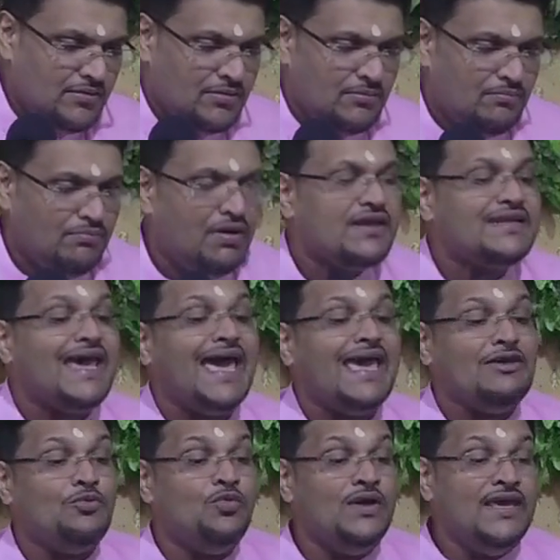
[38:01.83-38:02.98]
But I
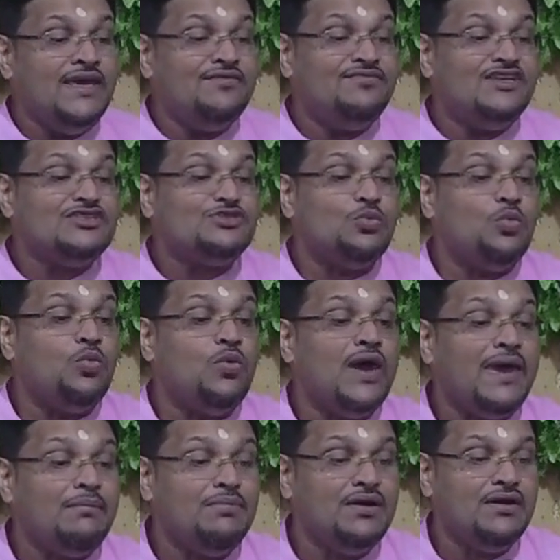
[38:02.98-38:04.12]
weave this
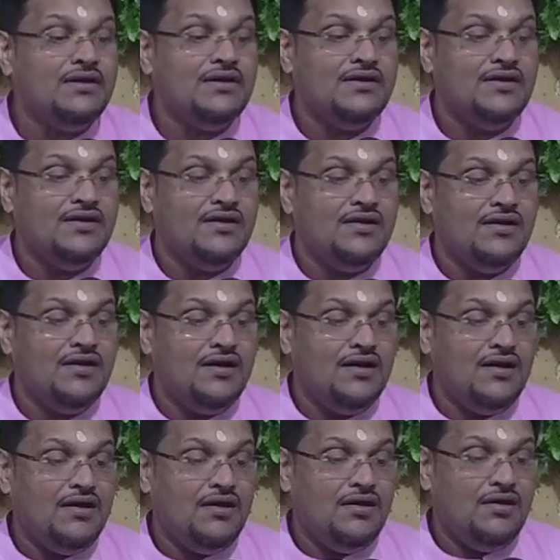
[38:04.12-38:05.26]
web
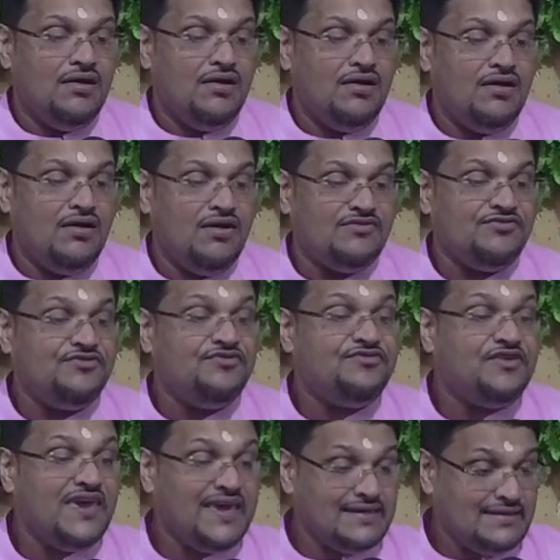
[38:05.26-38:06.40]
of
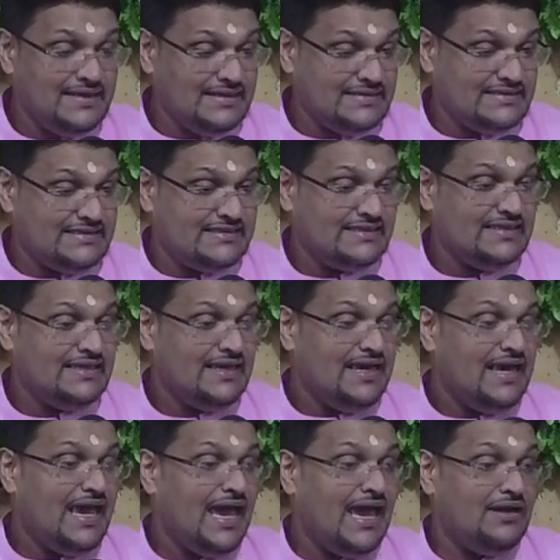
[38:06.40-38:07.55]
fakeness
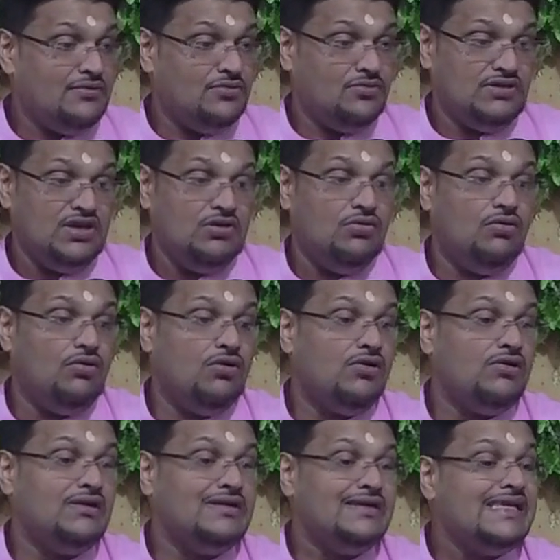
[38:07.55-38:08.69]
and the whole
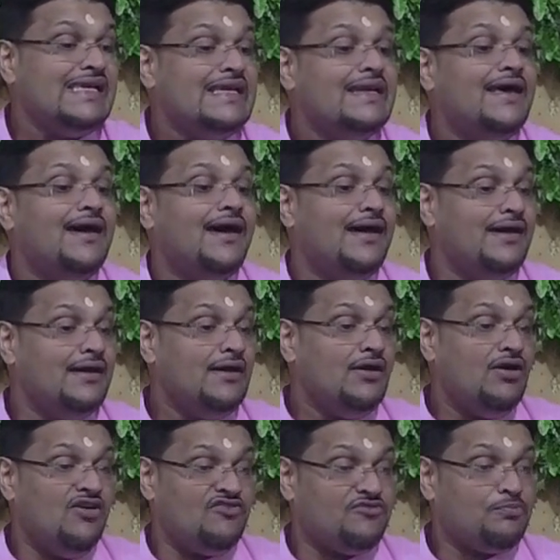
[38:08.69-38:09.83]
leela
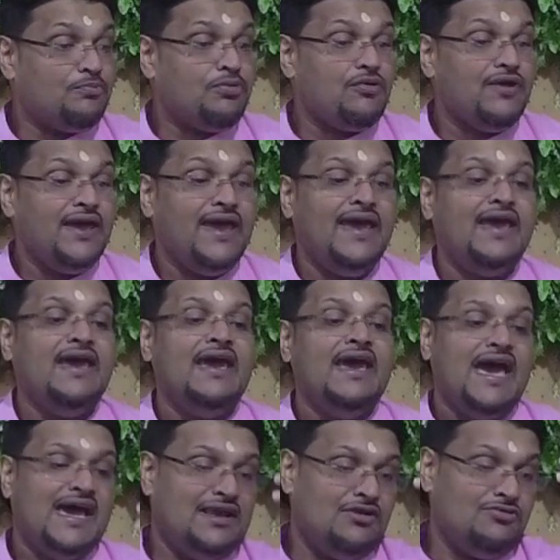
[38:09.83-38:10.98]
of prayer
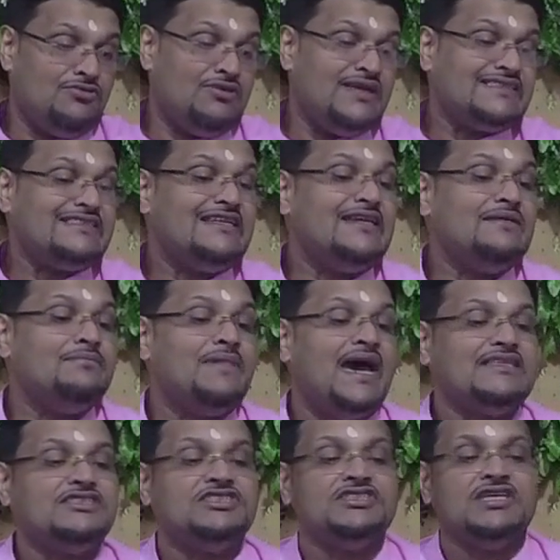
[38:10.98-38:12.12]
and a wrestling
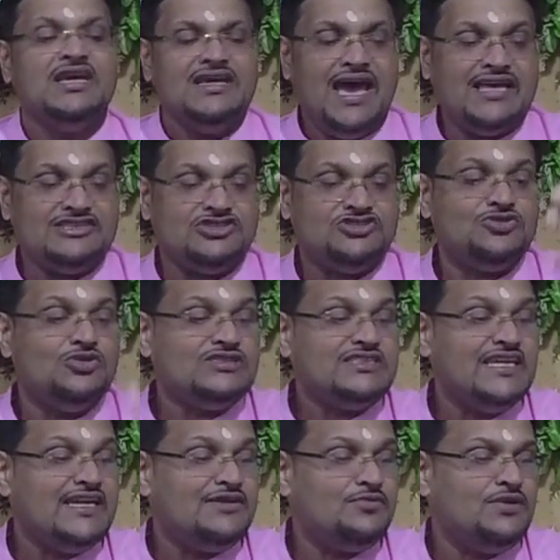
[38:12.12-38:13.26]
match
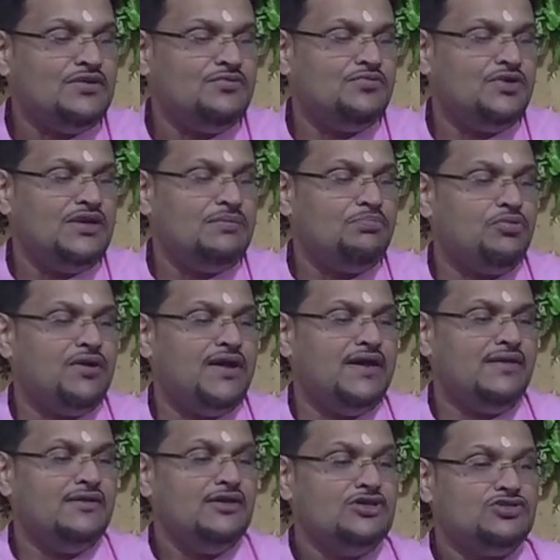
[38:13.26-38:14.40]
associated with the prayer.
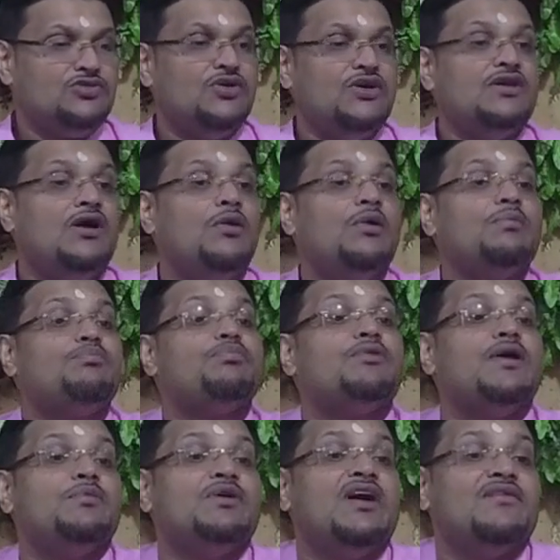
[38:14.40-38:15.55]
So in our
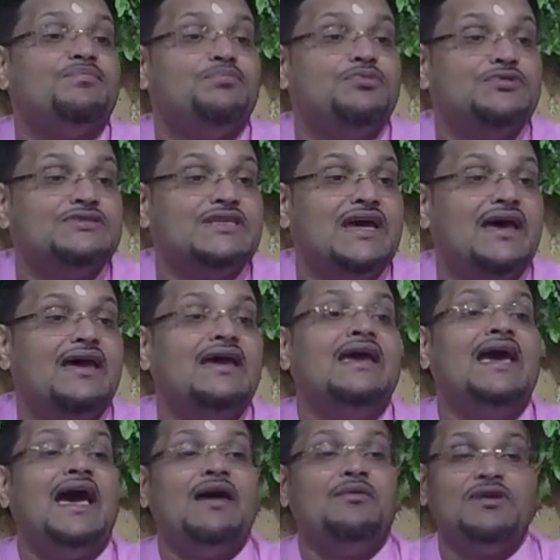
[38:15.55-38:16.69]
prayer we have puja
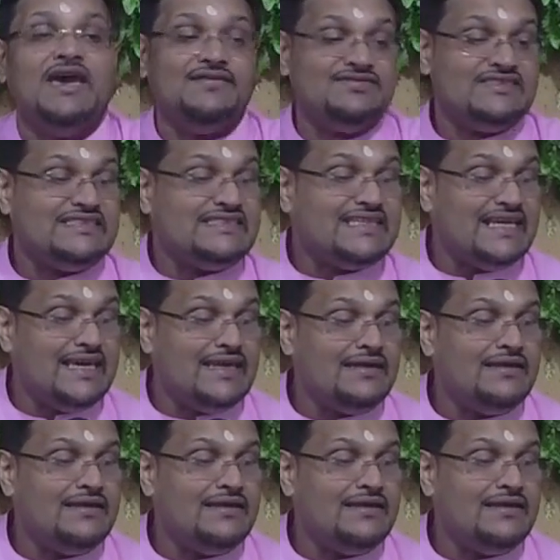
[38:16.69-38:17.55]
and we have singing